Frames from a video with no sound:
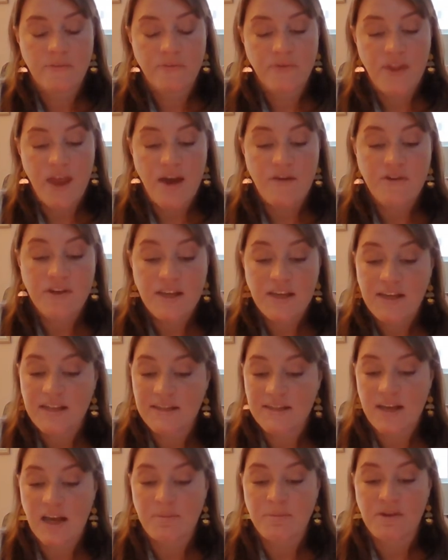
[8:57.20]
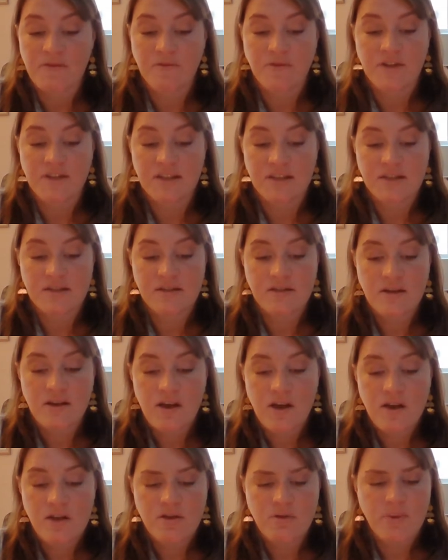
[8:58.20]
Everything inside me freezes.
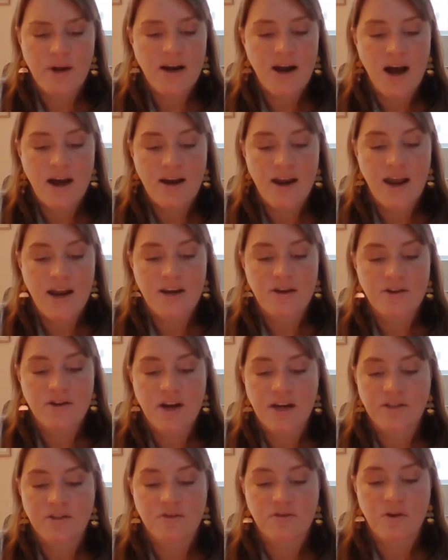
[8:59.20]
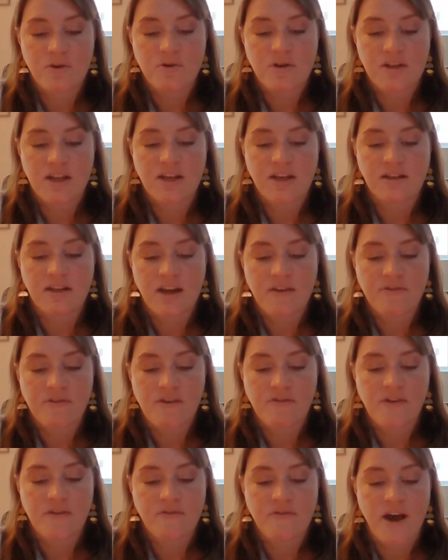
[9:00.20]
The red-hot anger I stoke like a
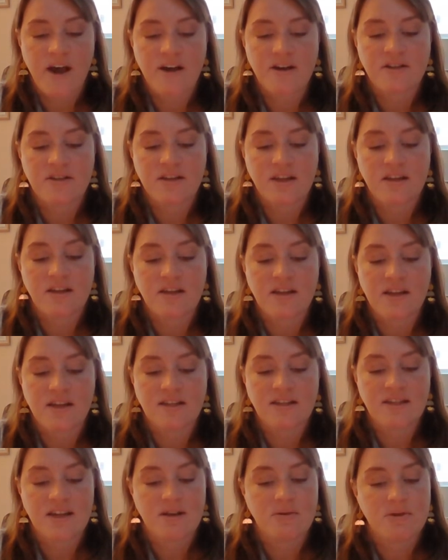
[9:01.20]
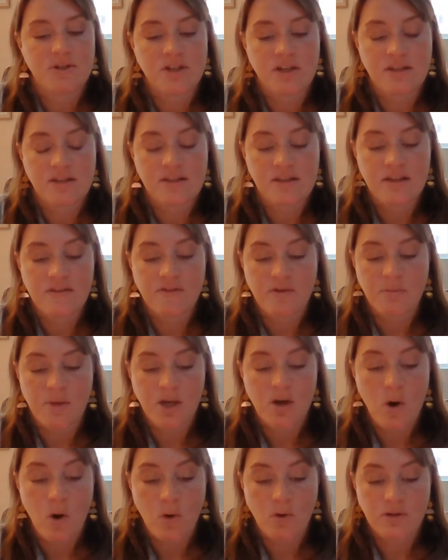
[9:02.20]
life-giving fire suddenly extinguishes, leaving me
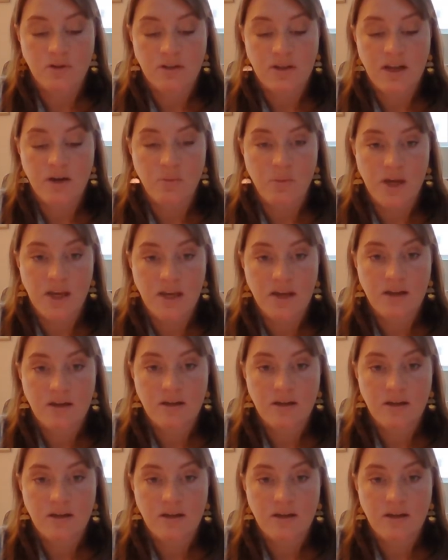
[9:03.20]
cold and weak